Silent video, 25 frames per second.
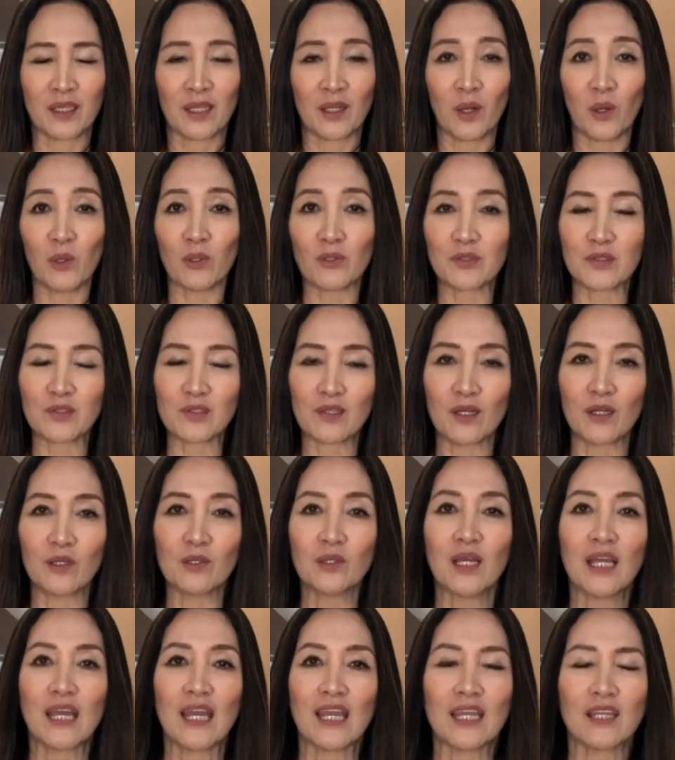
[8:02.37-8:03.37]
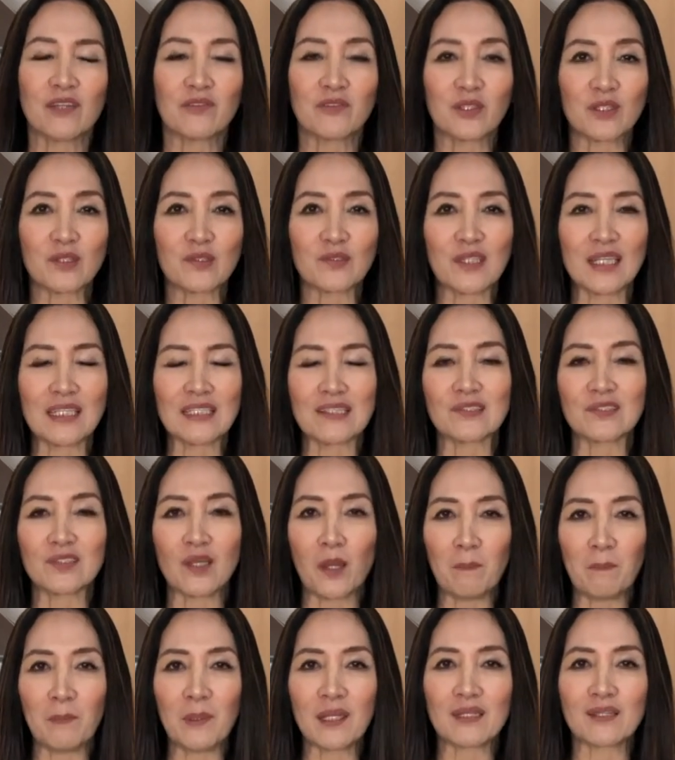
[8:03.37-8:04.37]
Also, if there's any
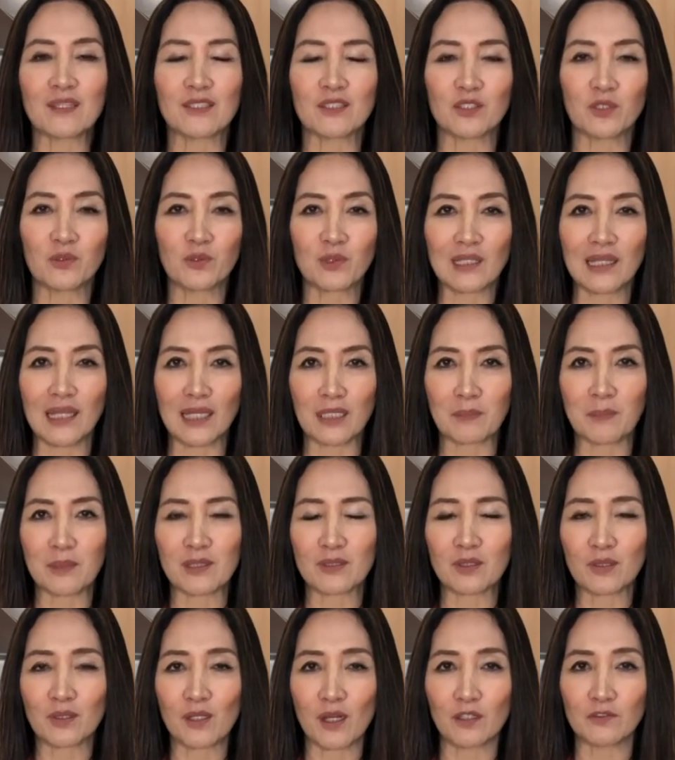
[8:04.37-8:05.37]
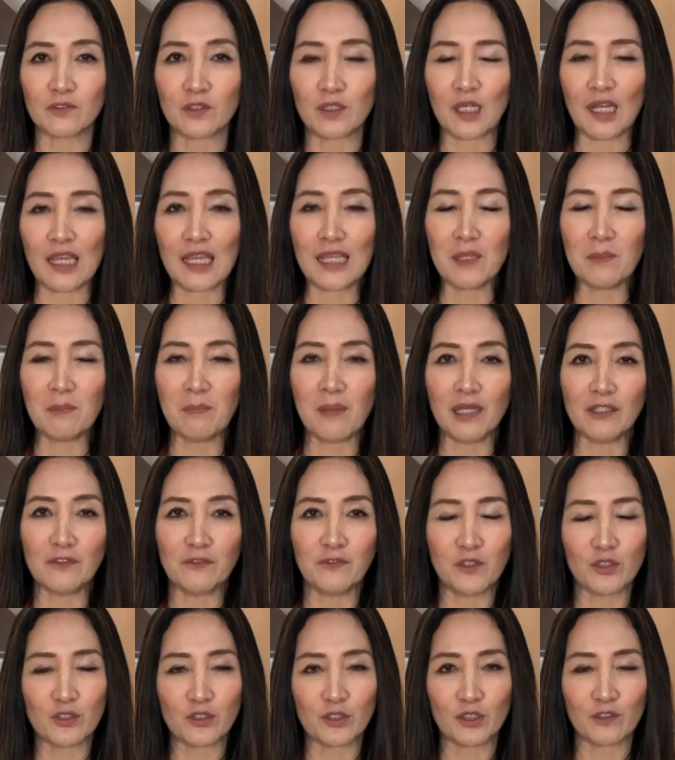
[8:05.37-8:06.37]
topic that you would like me to cover in my
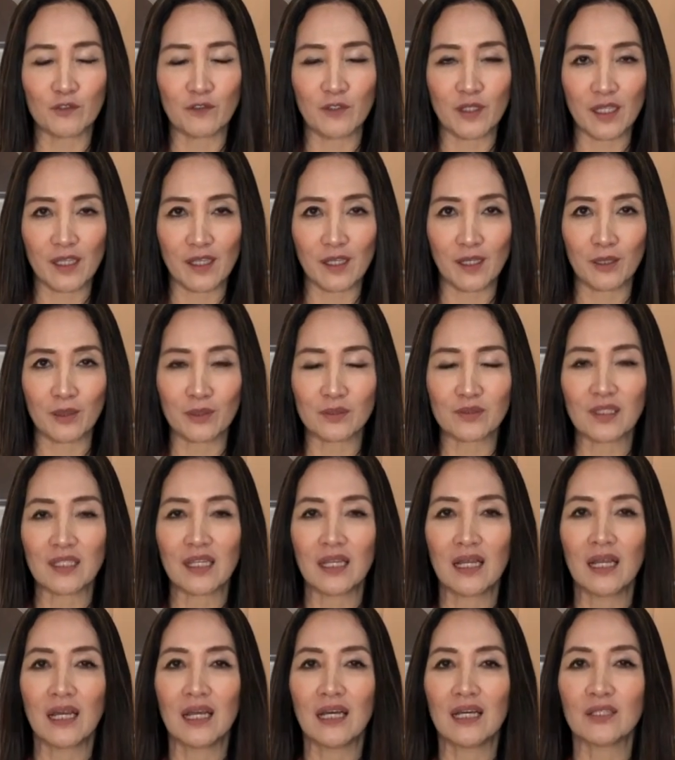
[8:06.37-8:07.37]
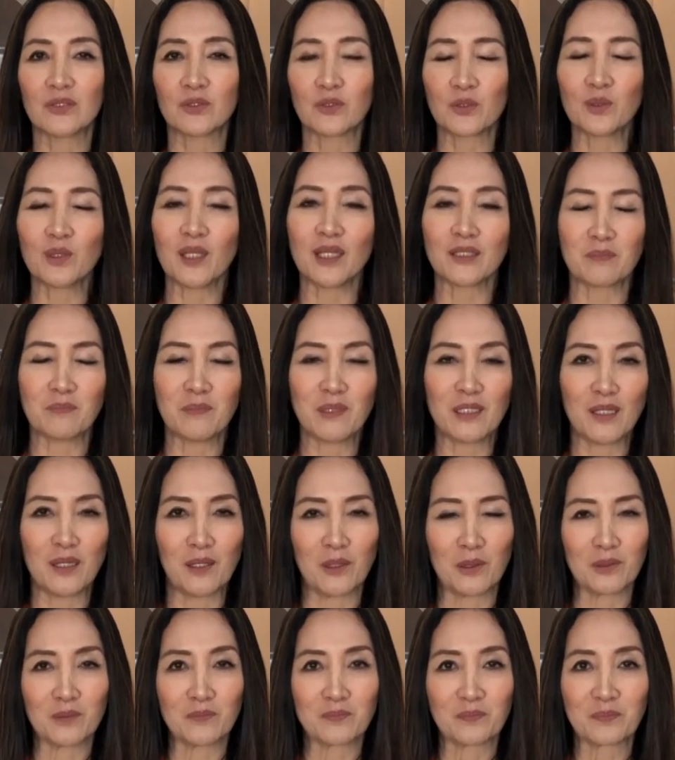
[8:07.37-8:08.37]
future videos, do let me know.
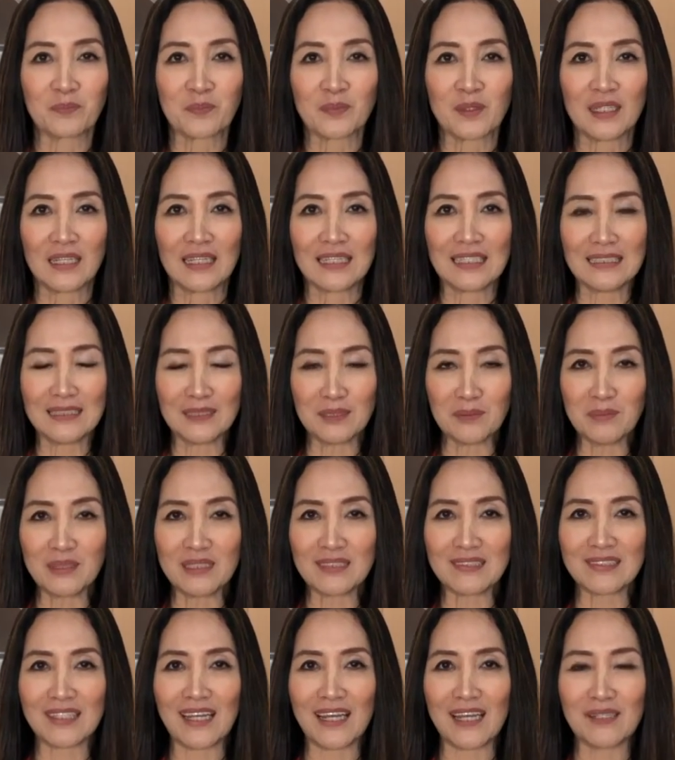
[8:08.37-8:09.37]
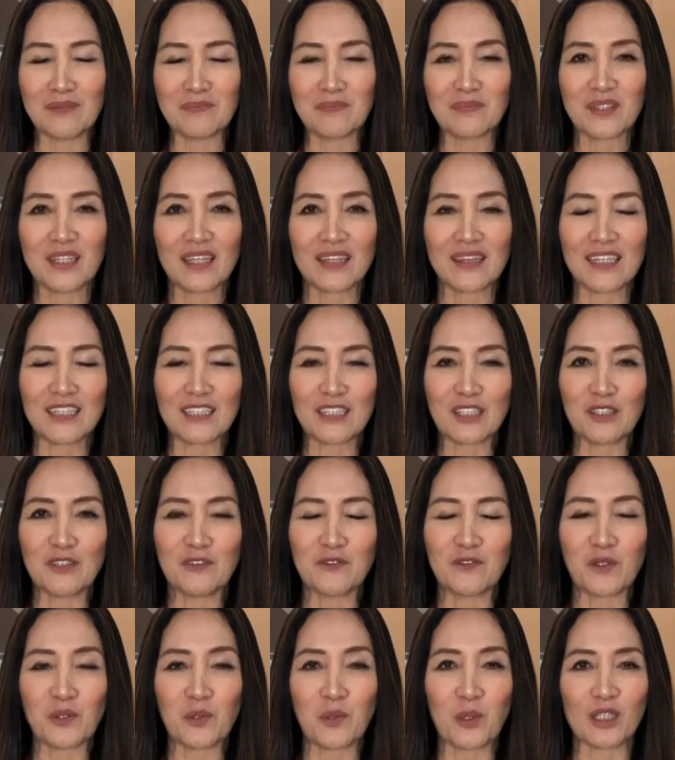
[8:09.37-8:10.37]
In the meantime, thank you
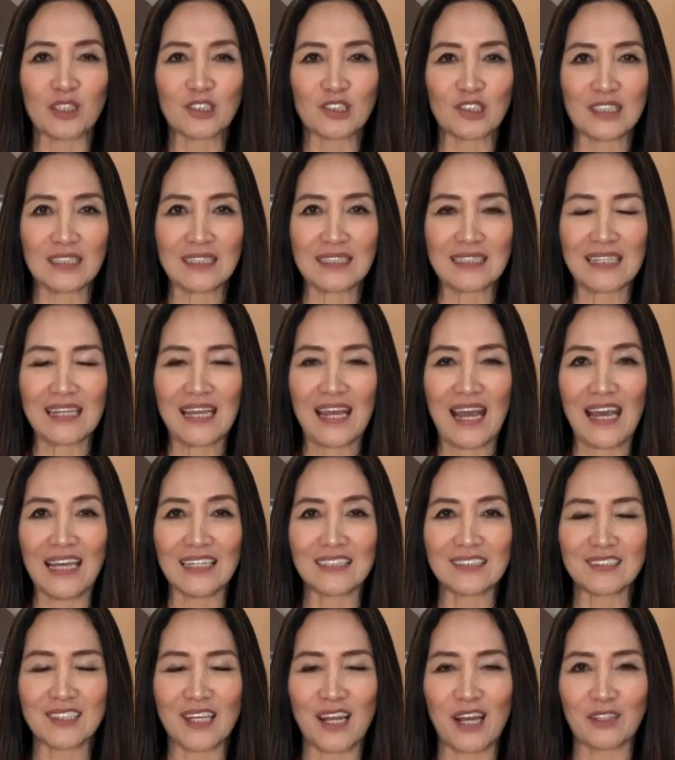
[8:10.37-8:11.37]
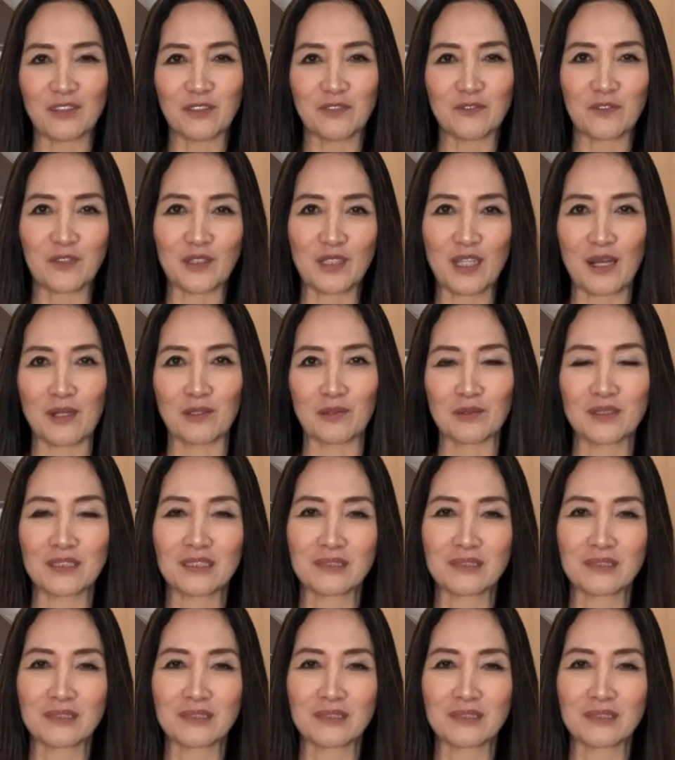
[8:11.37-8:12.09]
for watching and ciao for now.